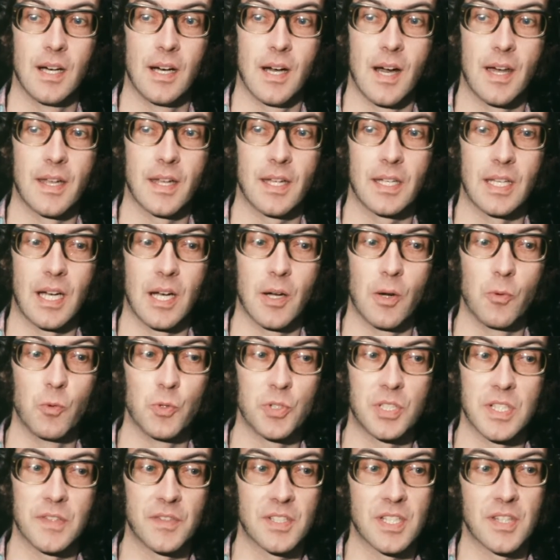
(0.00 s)
And I
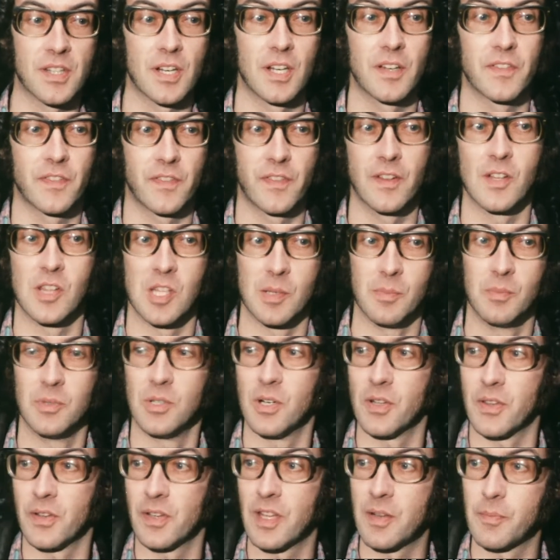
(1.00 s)
won't even say that I feel them
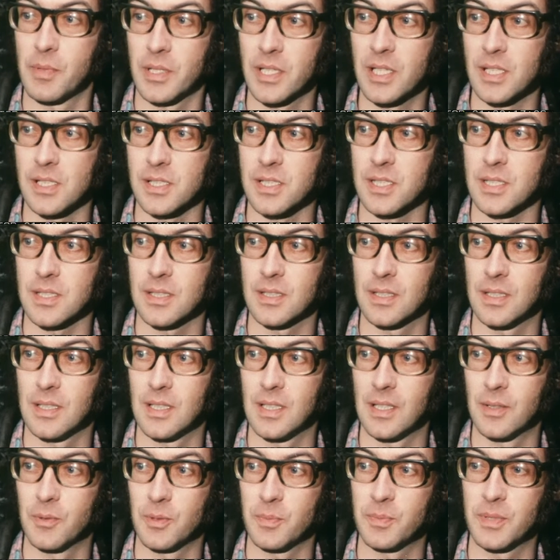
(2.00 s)
more than anybody else.
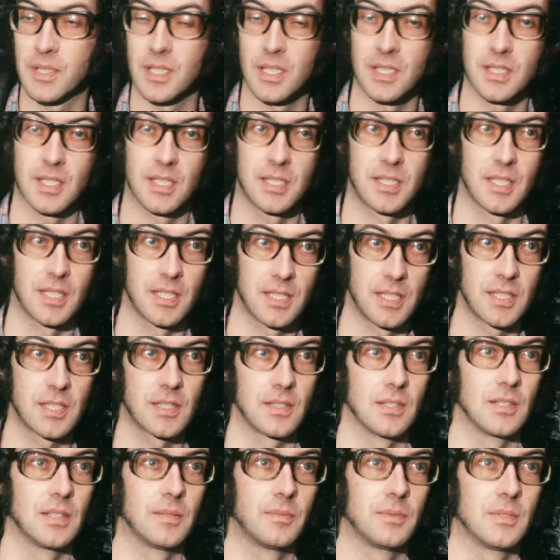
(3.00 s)
I wouldn't be as
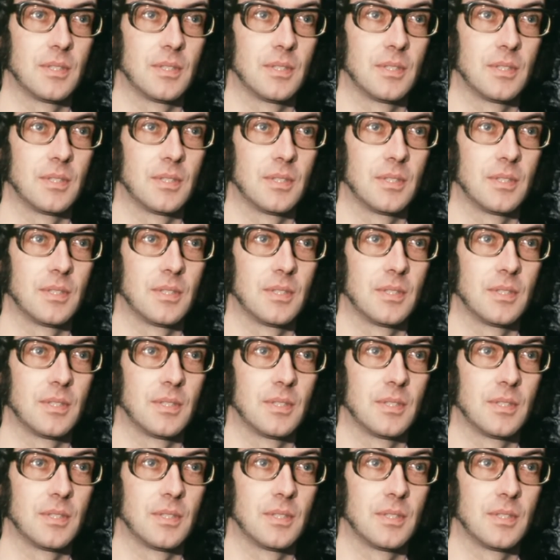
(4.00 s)
egotistical.